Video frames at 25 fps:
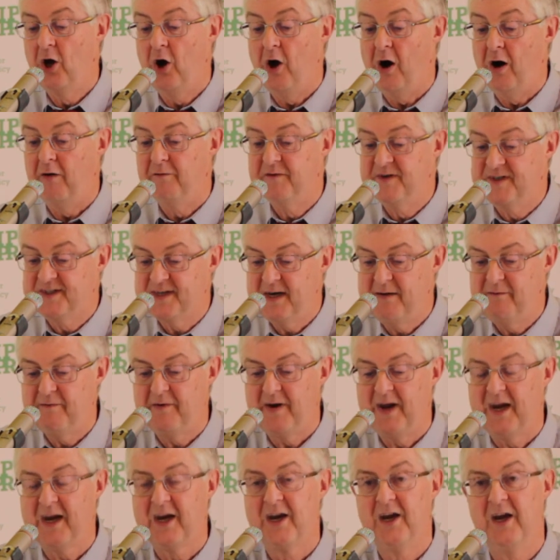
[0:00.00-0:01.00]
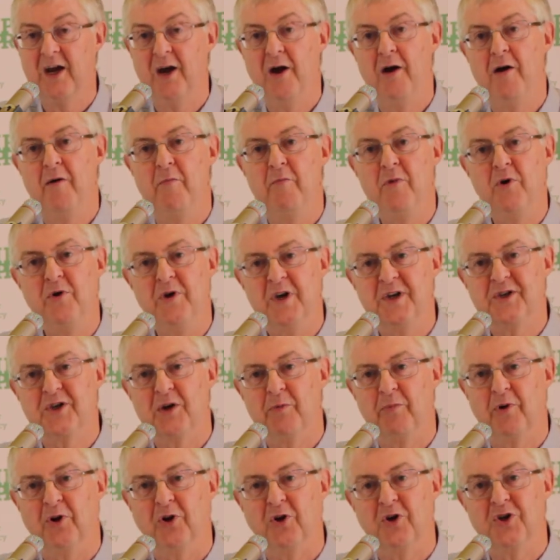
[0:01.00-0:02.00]
of civic
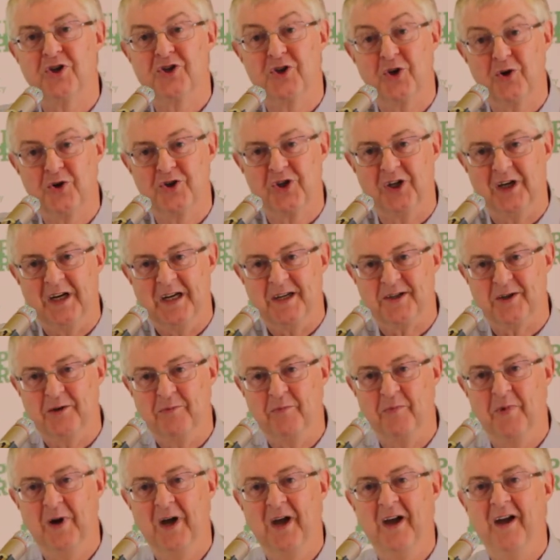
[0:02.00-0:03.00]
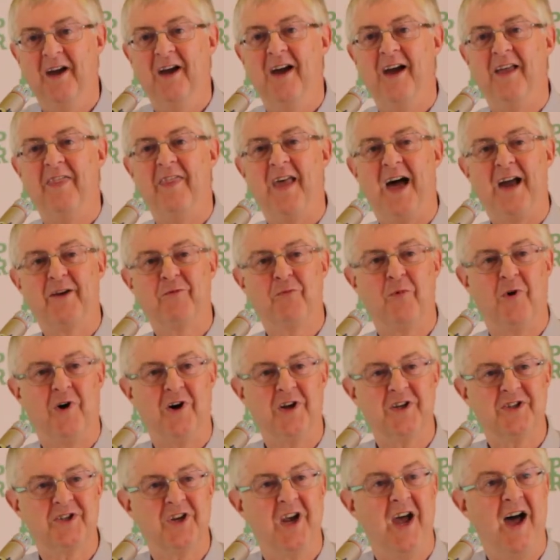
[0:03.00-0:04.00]
municipal socialism that
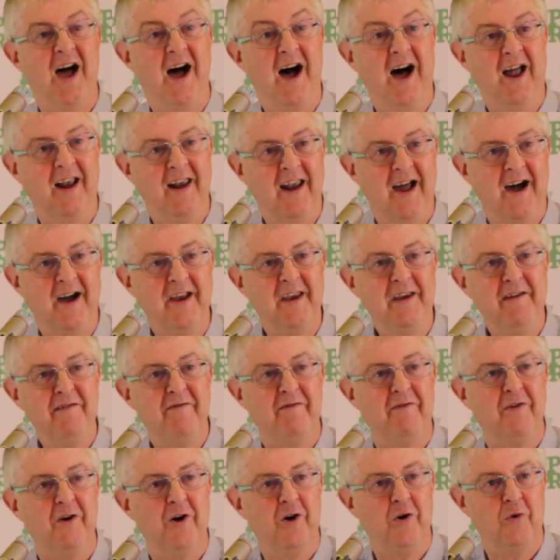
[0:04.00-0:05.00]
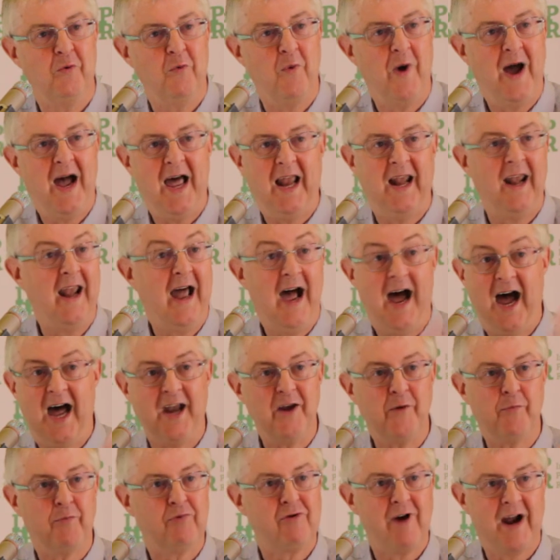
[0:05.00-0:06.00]
was alive, well and
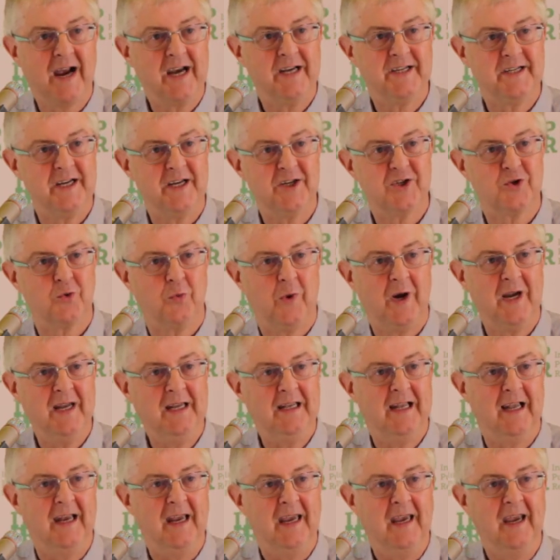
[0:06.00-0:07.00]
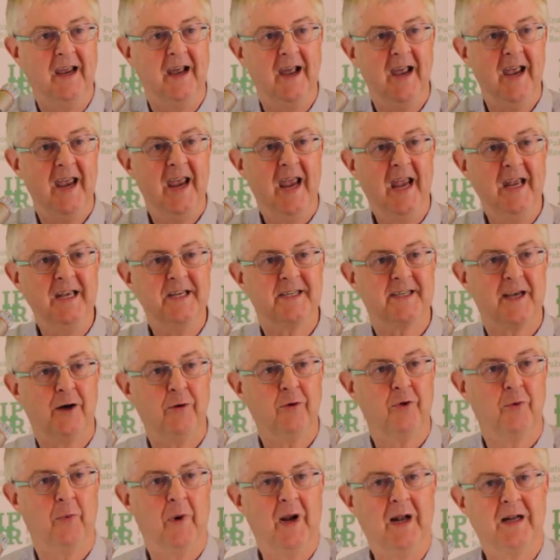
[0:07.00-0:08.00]
practiced widely in
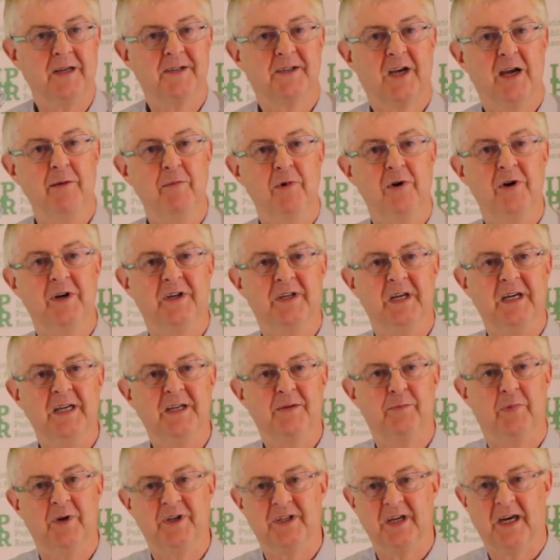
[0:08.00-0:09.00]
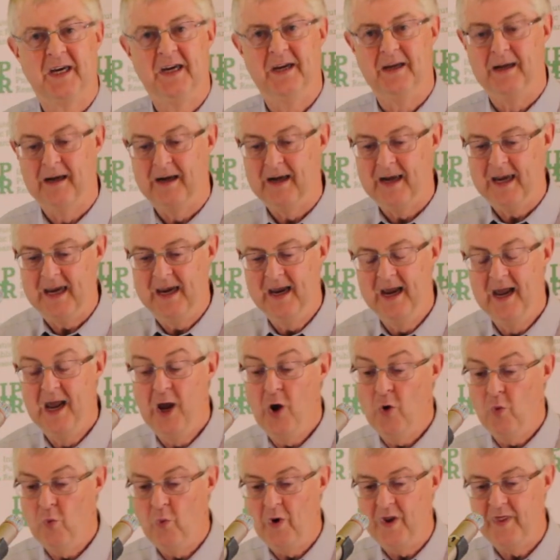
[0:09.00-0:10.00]
South Wales communities, particularly
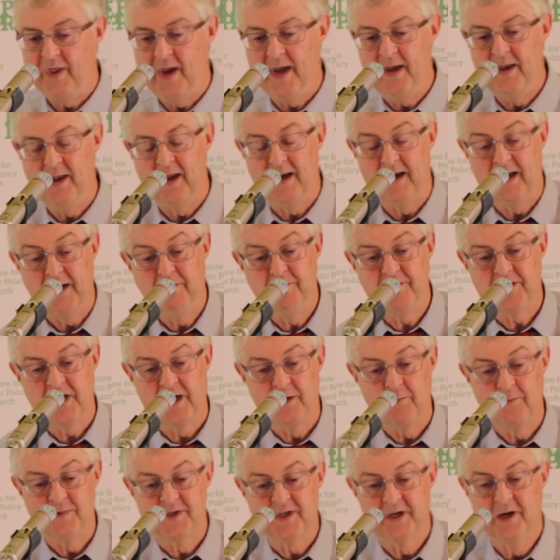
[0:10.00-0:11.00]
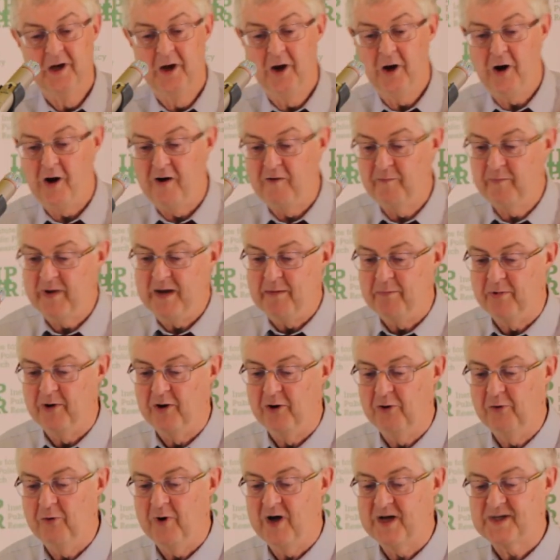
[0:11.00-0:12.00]
within the lifetimes of people
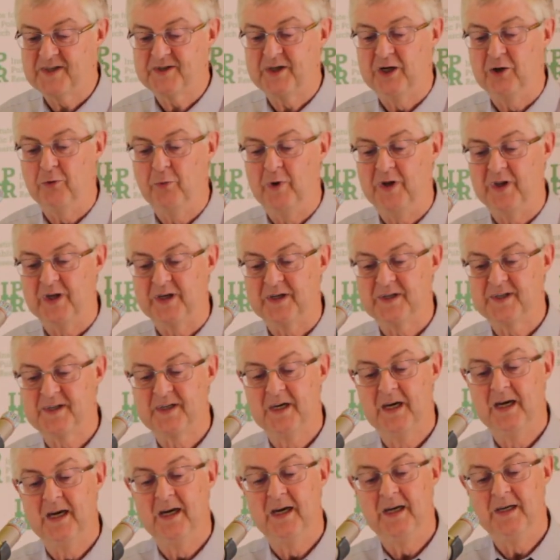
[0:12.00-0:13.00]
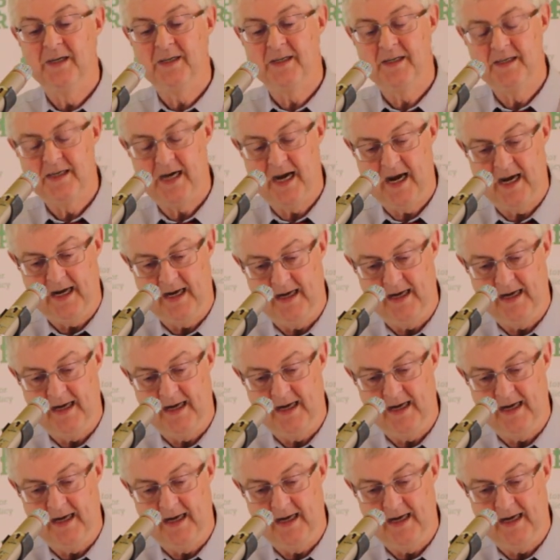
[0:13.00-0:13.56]
who are still with us today.